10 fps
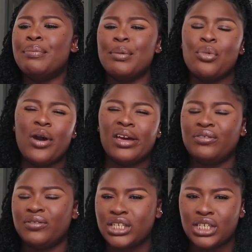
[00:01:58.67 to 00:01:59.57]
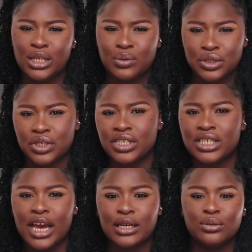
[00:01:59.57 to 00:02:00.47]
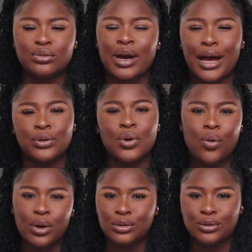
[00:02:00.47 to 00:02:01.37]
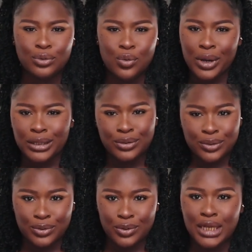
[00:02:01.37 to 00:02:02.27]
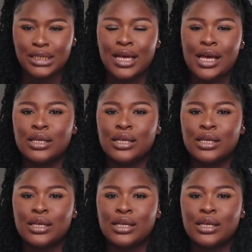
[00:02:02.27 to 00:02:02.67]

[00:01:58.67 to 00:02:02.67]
be more efficient with your schedule and know what to do, when to do it.